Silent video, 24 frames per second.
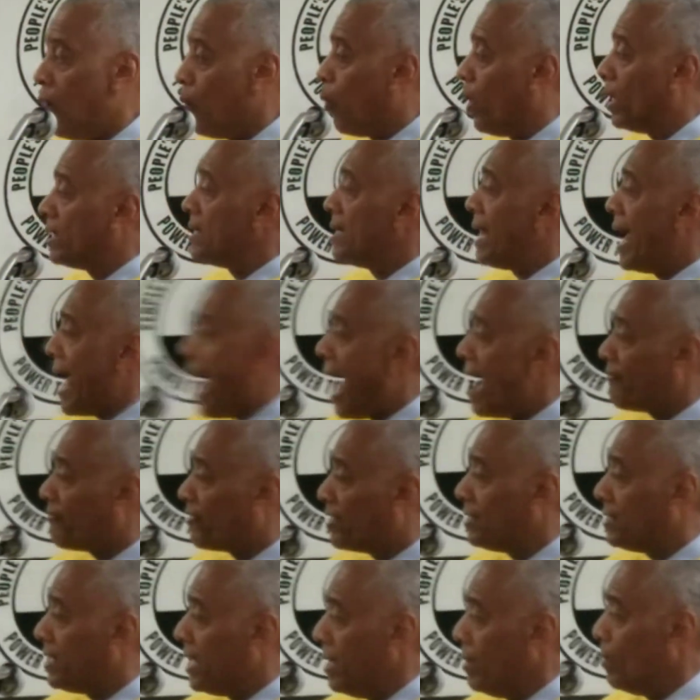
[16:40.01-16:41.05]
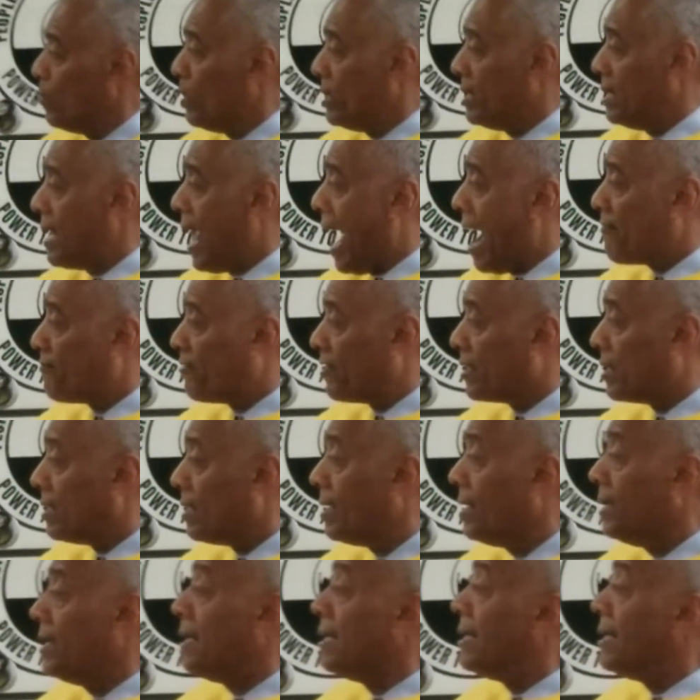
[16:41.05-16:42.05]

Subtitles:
What did they have to deal with in Africa?